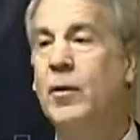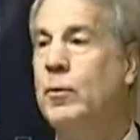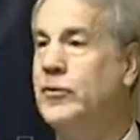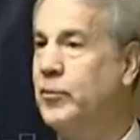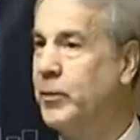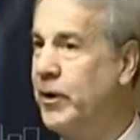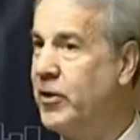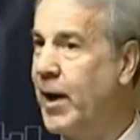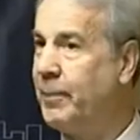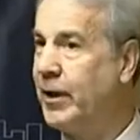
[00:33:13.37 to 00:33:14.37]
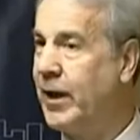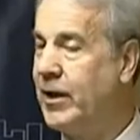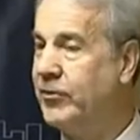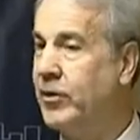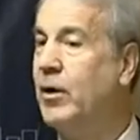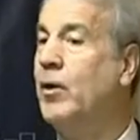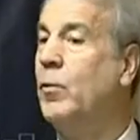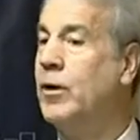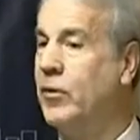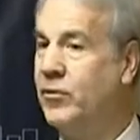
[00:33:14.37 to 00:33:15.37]
what you put in your application,
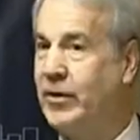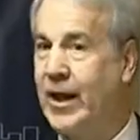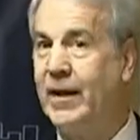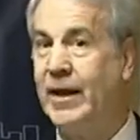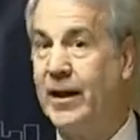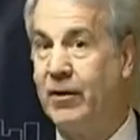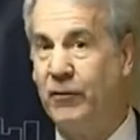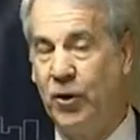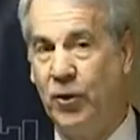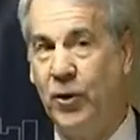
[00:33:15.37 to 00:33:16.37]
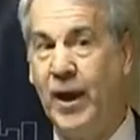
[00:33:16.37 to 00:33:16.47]
what you say in the interview,